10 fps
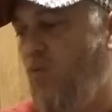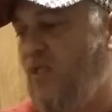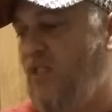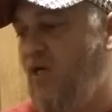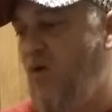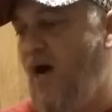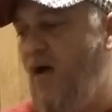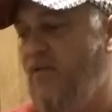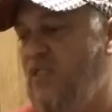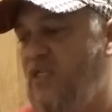Westlake,
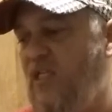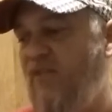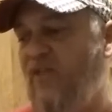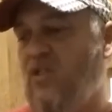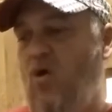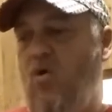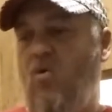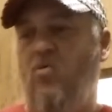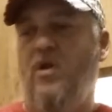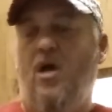Ohio. This is Cleveland's
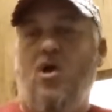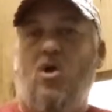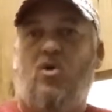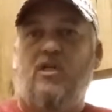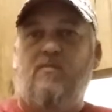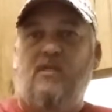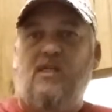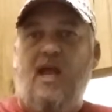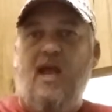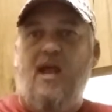own
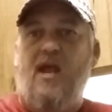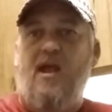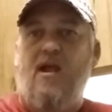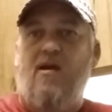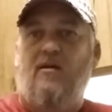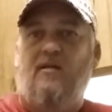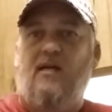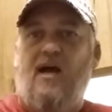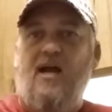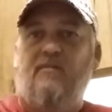Christmas Ale.
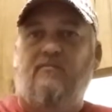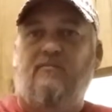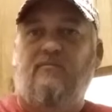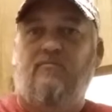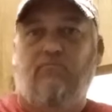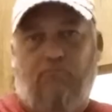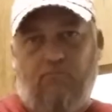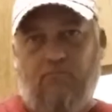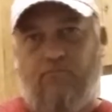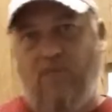All right.
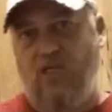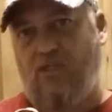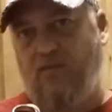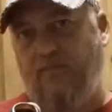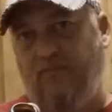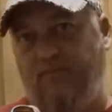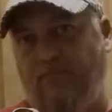Peace.